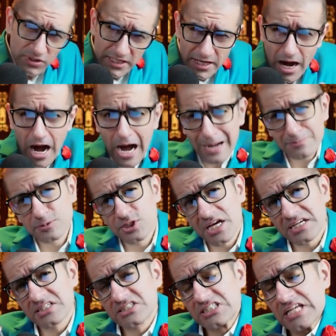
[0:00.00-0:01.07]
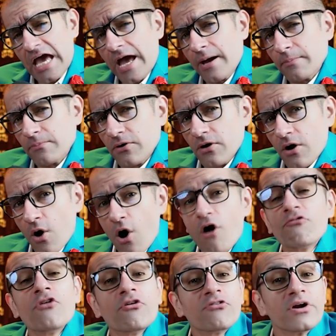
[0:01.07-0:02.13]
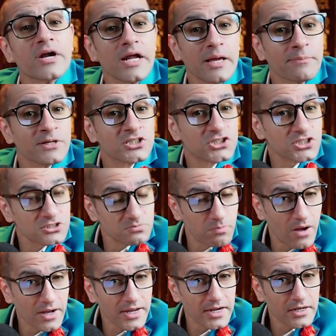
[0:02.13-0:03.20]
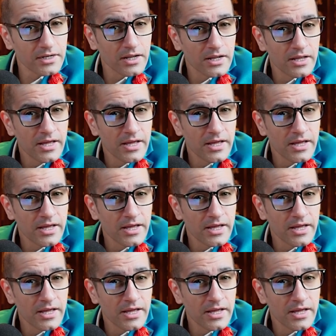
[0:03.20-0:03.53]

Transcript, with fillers: to the objects tab of our images bucket